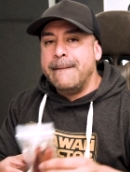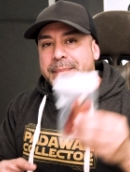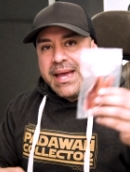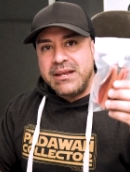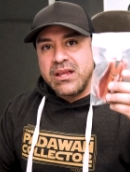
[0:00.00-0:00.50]

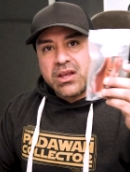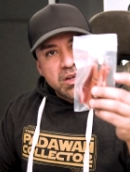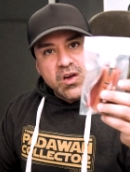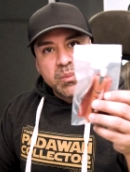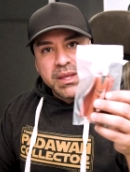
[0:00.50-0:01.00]
Ben
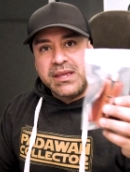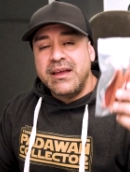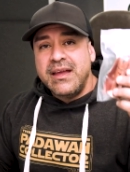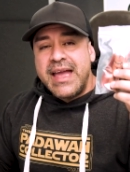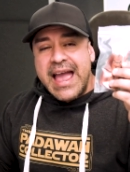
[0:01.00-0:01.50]
Kenobi
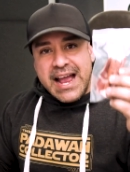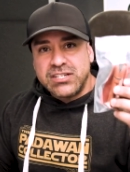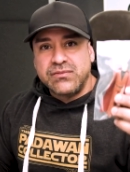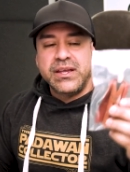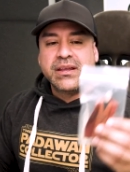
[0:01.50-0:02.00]

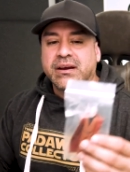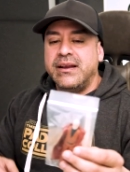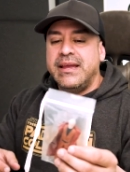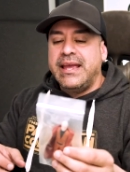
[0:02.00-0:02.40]
action figure.